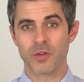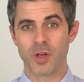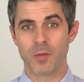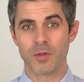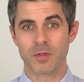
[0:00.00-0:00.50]

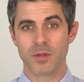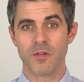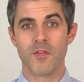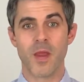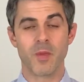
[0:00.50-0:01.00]
troubles,
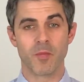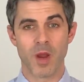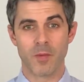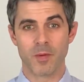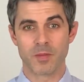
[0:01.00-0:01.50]
family
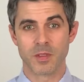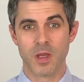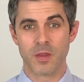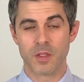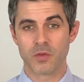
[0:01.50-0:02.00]
problems,
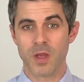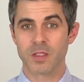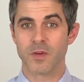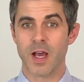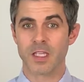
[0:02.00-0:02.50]
the stress
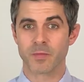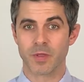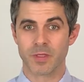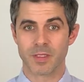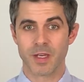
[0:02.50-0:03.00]
of
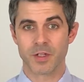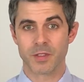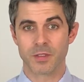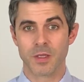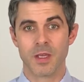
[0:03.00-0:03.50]
hospitalizations,
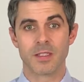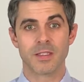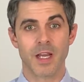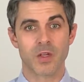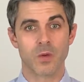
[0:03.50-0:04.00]

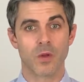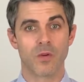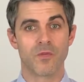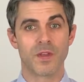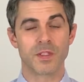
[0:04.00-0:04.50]
sexual or
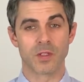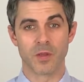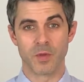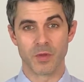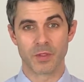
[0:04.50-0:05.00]
physical
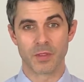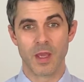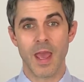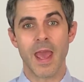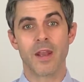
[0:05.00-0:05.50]
abuse,
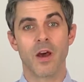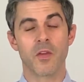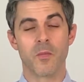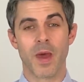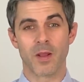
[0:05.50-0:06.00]
and
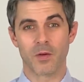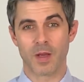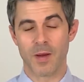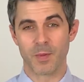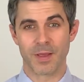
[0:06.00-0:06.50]
other medical
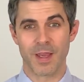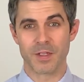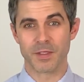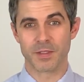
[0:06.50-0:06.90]
complications.